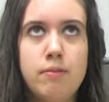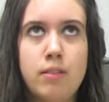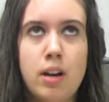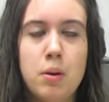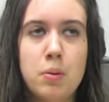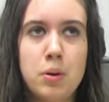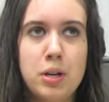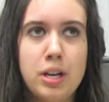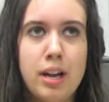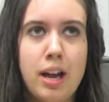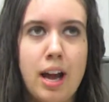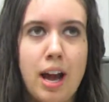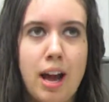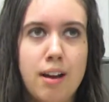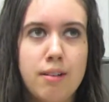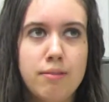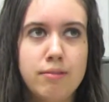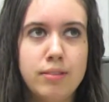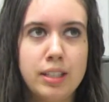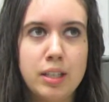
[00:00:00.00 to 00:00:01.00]
If I were to
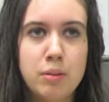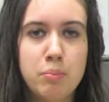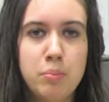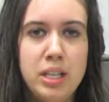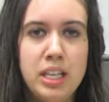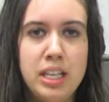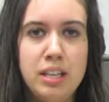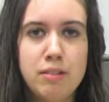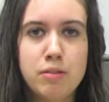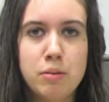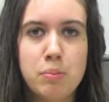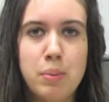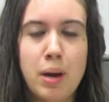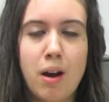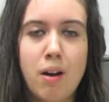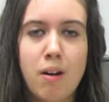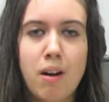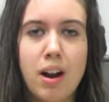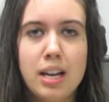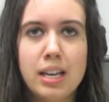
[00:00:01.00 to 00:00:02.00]
have like a peeve
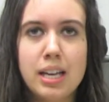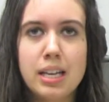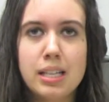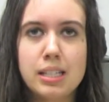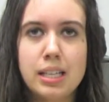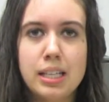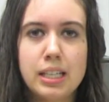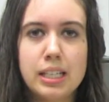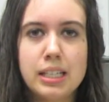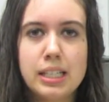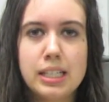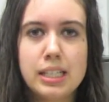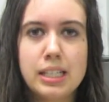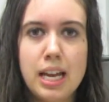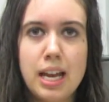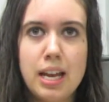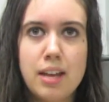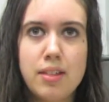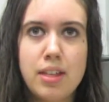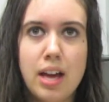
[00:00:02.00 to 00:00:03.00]
about, I guess I could
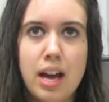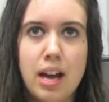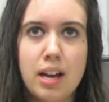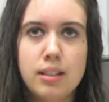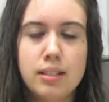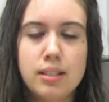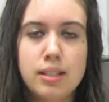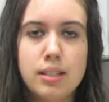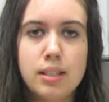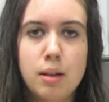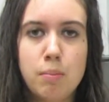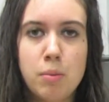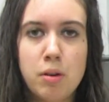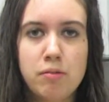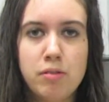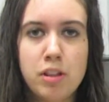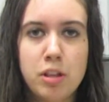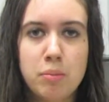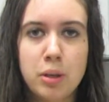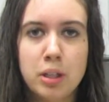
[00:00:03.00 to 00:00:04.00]
say that
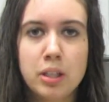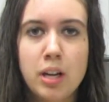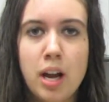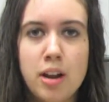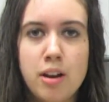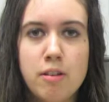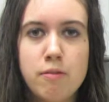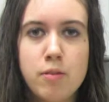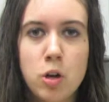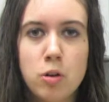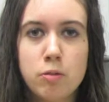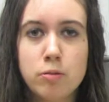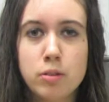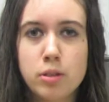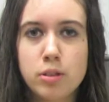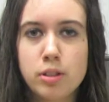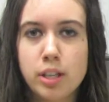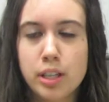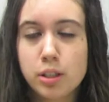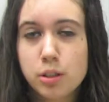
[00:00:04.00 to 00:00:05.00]
some of them are kind of
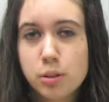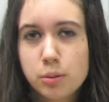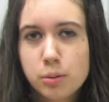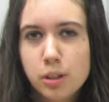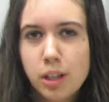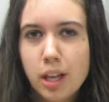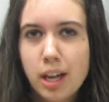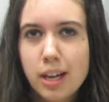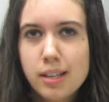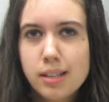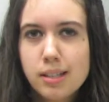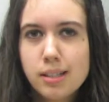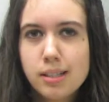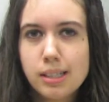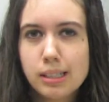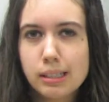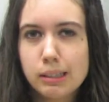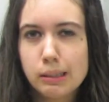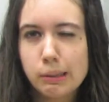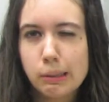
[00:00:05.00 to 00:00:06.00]

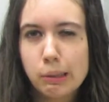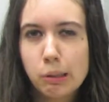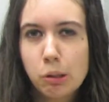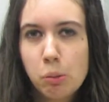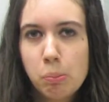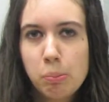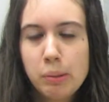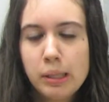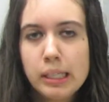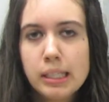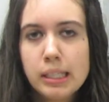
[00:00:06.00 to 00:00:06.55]
over-sexualized a little